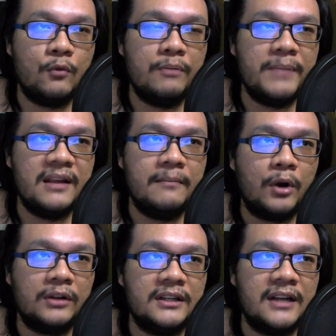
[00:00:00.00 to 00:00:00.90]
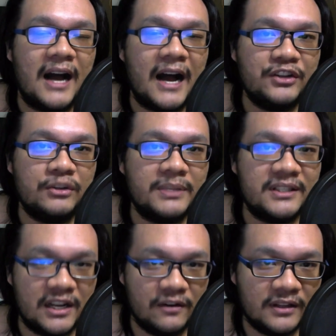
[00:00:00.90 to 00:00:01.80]
it won't be important
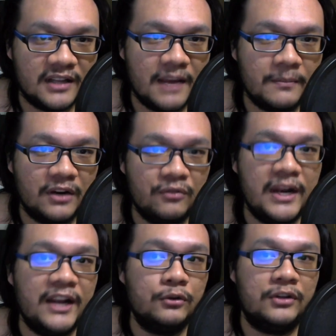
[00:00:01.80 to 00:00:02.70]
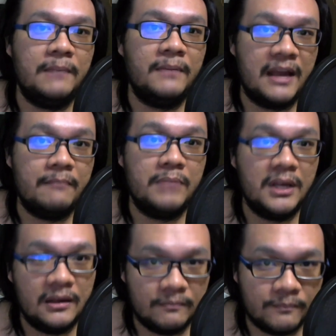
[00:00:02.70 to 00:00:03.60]
100% of the time. A really good team can
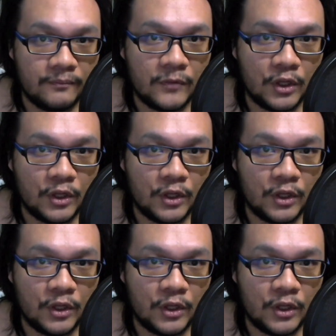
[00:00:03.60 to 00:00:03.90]
be,